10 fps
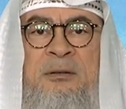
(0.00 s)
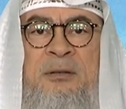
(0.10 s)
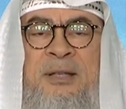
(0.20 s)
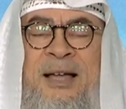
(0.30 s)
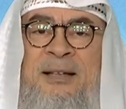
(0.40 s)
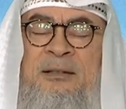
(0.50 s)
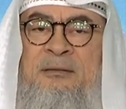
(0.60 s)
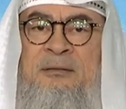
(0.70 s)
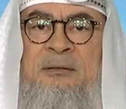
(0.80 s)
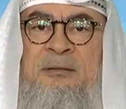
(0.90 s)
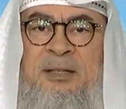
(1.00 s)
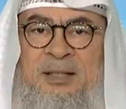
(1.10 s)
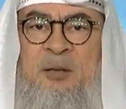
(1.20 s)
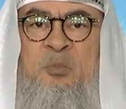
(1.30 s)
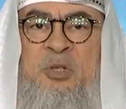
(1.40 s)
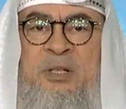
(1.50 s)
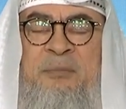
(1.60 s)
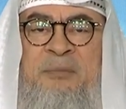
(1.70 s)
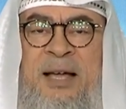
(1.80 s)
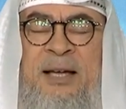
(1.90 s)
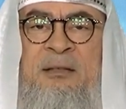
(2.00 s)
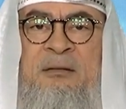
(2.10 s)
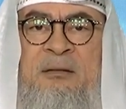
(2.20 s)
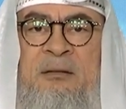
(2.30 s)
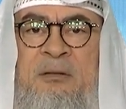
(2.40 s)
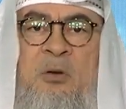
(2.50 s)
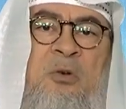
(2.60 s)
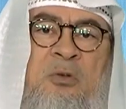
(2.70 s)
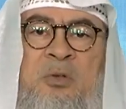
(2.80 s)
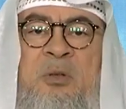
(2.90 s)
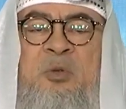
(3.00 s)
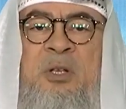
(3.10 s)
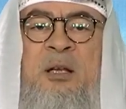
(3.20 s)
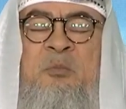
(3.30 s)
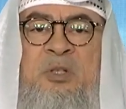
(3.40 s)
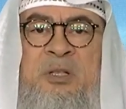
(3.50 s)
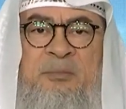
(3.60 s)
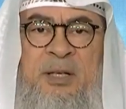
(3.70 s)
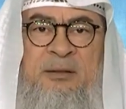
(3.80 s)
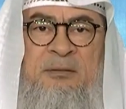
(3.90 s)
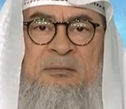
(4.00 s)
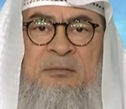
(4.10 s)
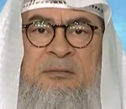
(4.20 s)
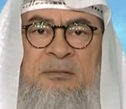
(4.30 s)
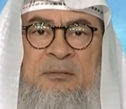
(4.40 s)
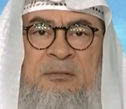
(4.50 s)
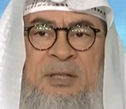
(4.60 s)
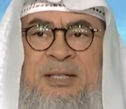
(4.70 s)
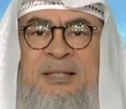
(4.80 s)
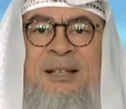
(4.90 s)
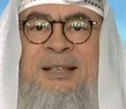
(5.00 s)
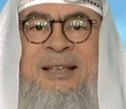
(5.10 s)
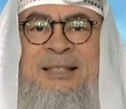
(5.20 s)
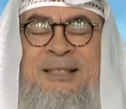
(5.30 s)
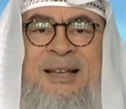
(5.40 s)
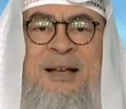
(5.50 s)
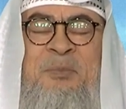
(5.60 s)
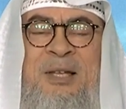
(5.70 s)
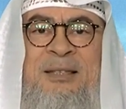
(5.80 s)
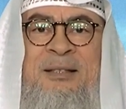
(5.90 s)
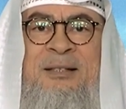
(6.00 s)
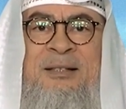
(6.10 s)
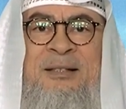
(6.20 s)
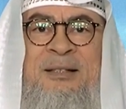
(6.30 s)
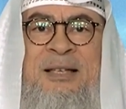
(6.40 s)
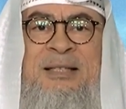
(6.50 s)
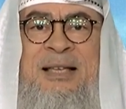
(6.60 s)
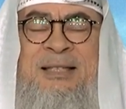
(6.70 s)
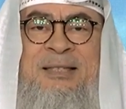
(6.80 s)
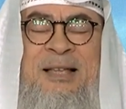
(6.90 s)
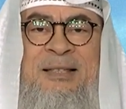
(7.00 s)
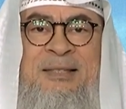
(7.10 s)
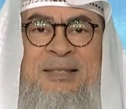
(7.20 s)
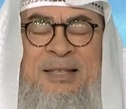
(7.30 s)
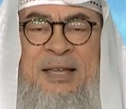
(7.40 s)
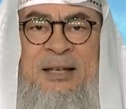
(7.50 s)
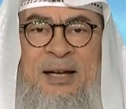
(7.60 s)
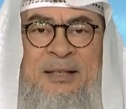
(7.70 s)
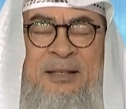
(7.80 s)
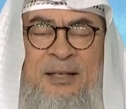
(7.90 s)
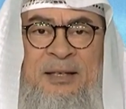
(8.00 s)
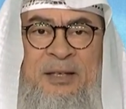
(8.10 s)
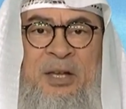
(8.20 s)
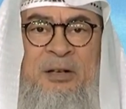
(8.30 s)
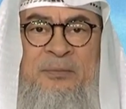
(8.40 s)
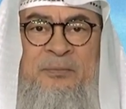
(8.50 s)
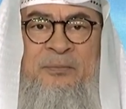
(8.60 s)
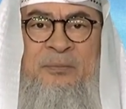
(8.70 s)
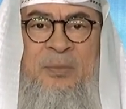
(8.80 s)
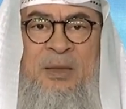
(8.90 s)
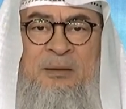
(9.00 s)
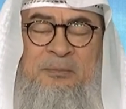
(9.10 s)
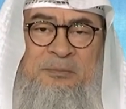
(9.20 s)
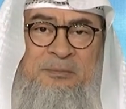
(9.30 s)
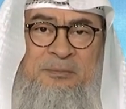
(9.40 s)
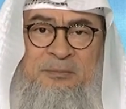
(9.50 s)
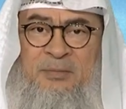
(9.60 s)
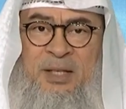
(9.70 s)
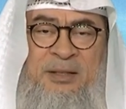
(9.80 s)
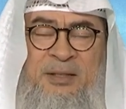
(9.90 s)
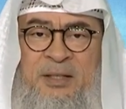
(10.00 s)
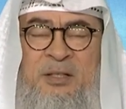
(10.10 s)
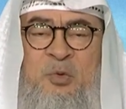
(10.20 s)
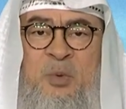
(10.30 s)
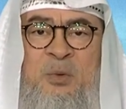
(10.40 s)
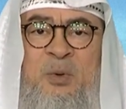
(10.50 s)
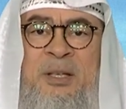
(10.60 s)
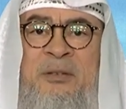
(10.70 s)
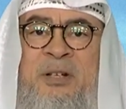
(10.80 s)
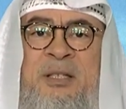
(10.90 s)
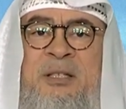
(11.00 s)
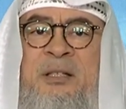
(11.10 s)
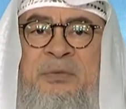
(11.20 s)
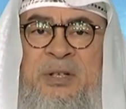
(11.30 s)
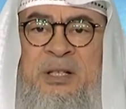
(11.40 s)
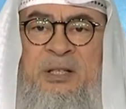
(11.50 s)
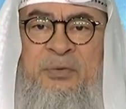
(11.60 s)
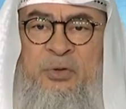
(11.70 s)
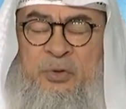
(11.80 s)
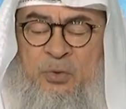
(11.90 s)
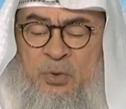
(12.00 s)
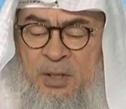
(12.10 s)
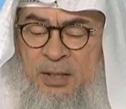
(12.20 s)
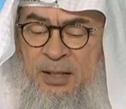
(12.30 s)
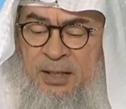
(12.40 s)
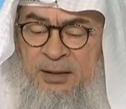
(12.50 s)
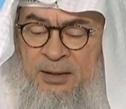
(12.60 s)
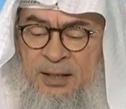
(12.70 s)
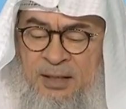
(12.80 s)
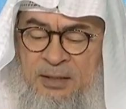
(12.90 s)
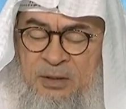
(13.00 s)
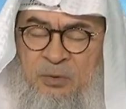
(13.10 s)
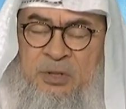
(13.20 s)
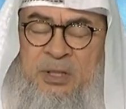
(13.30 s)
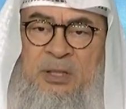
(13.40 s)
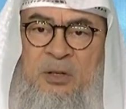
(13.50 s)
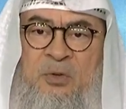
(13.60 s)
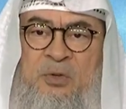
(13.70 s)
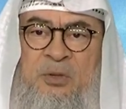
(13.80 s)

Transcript: than the non-Muslim man. No, go to the non-Muslim man. It's not Islam that is at stake at here. It deals with whatever is convenient for you, and Allah Azza wa Jal knows